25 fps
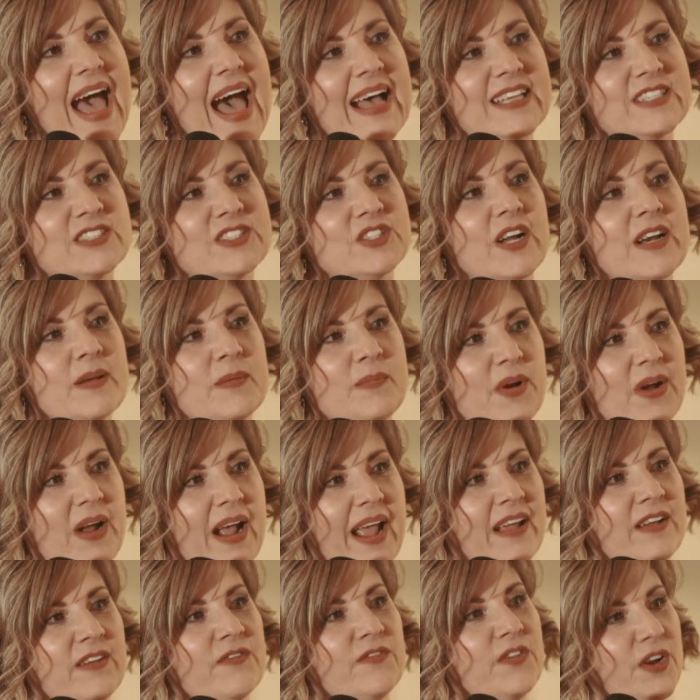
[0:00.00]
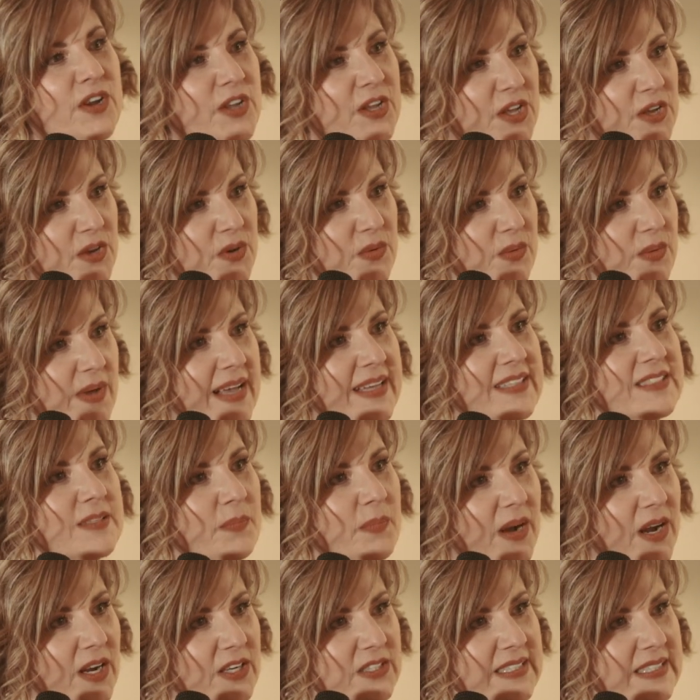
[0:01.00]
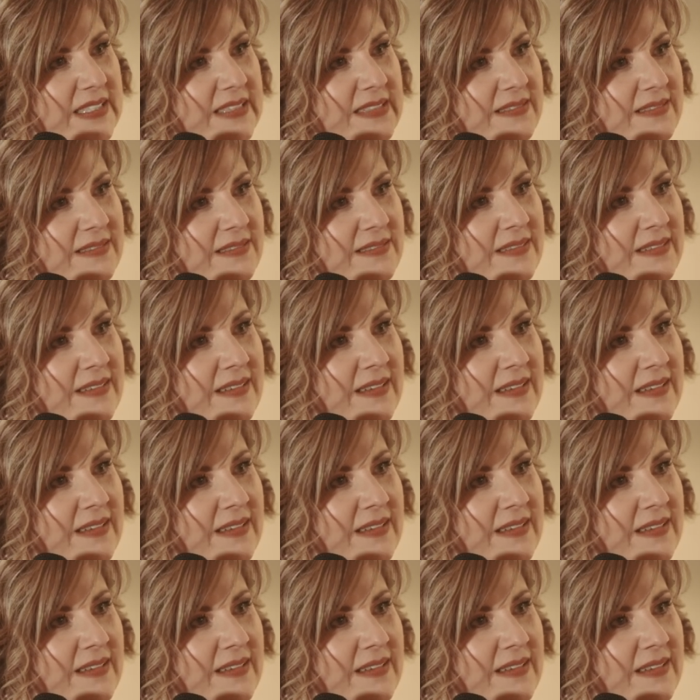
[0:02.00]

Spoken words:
I started praying for you as a person,